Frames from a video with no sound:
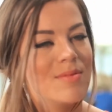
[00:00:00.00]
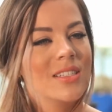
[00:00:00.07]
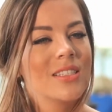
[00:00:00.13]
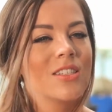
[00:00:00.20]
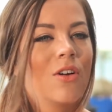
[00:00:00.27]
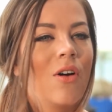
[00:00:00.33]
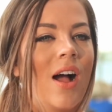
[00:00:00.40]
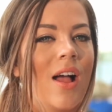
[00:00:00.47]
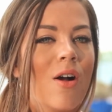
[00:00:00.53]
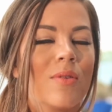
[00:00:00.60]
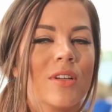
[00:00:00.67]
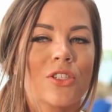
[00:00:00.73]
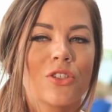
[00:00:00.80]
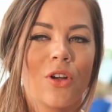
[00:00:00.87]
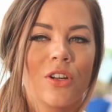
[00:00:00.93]
And so I
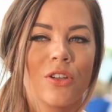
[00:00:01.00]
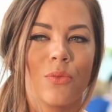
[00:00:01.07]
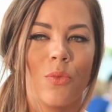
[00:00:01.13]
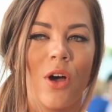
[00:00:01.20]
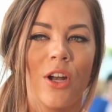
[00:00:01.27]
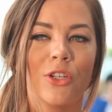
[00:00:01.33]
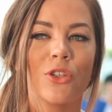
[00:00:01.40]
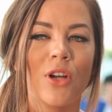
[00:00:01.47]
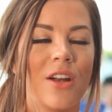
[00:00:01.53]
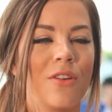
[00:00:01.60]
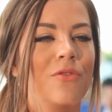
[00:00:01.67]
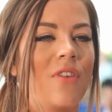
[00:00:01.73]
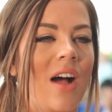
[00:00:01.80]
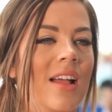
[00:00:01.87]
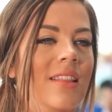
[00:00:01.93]
always want to try to
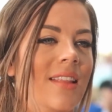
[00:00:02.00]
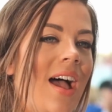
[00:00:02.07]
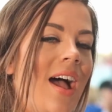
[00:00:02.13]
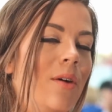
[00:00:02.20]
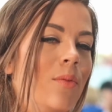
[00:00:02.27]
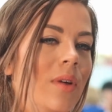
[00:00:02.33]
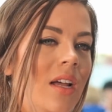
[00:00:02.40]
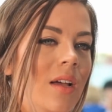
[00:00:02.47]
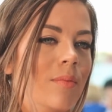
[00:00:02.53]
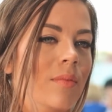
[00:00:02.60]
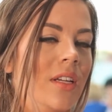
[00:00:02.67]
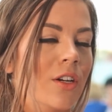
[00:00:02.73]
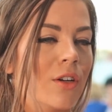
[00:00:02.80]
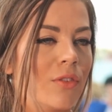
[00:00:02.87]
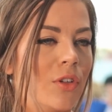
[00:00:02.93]
find that when I'm
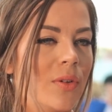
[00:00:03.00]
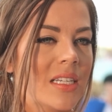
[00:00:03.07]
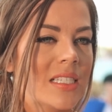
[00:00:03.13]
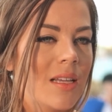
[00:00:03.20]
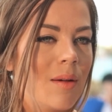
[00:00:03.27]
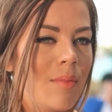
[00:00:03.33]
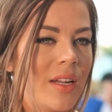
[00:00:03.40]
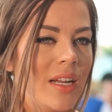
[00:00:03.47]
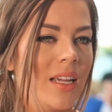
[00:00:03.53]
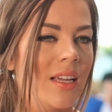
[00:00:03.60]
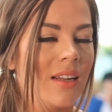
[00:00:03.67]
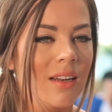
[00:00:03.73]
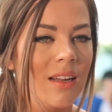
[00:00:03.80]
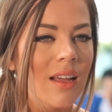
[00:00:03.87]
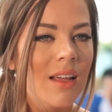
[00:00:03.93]
interviewing somebody and